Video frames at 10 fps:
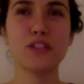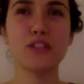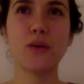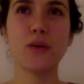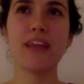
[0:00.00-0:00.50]

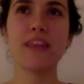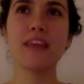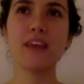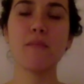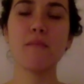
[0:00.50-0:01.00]
So I
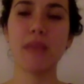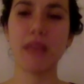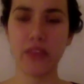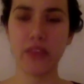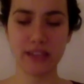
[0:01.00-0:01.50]
think the
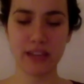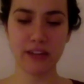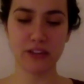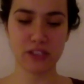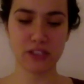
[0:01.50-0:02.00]
main thing to
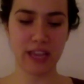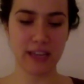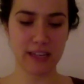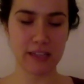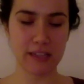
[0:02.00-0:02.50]

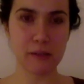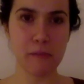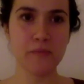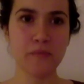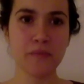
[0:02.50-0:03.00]
understand is
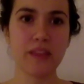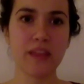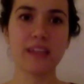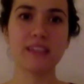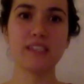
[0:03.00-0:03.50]

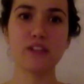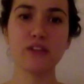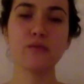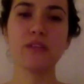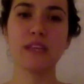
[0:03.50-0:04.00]
that until
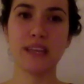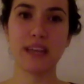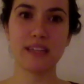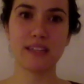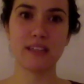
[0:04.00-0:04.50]
you really
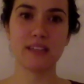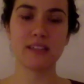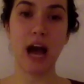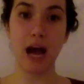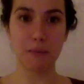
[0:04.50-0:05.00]
get into this
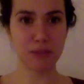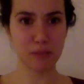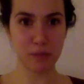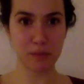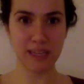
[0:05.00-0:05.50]

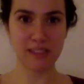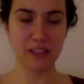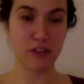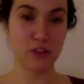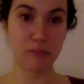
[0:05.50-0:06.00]
optimal place
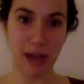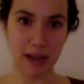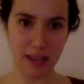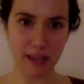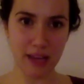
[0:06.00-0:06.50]
in your
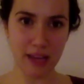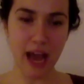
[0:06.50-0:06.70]
body,